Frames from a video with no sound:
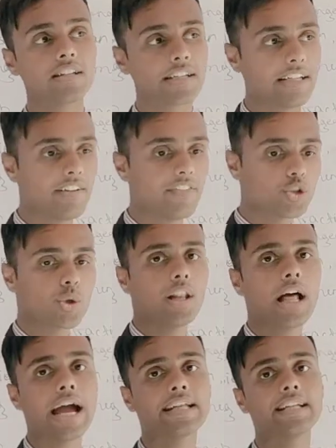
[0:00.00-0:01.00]

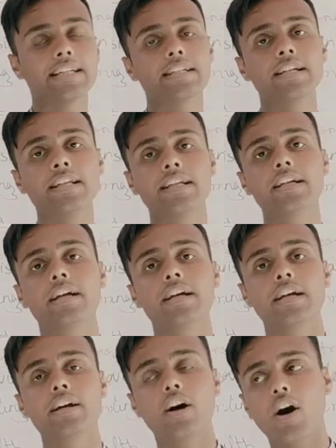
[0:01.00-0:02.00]
individual
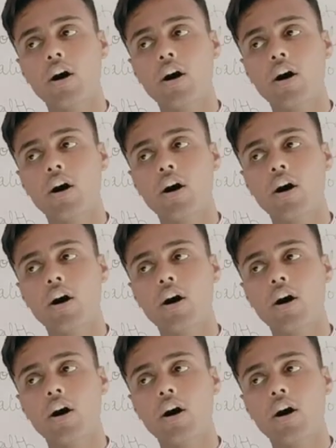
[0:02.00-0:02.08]
identity